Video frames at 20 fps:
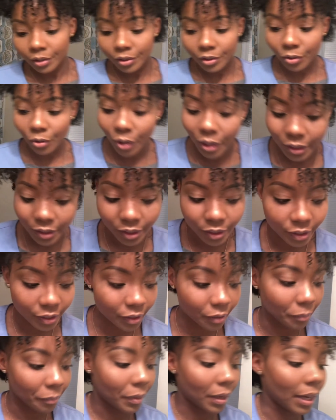talk to
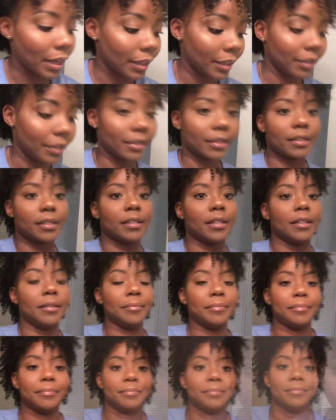somebody or
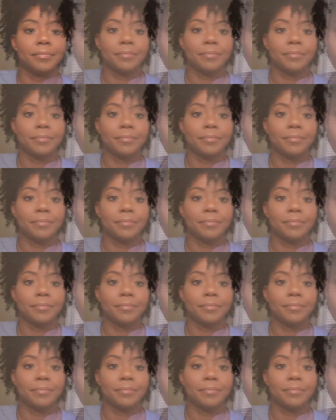something.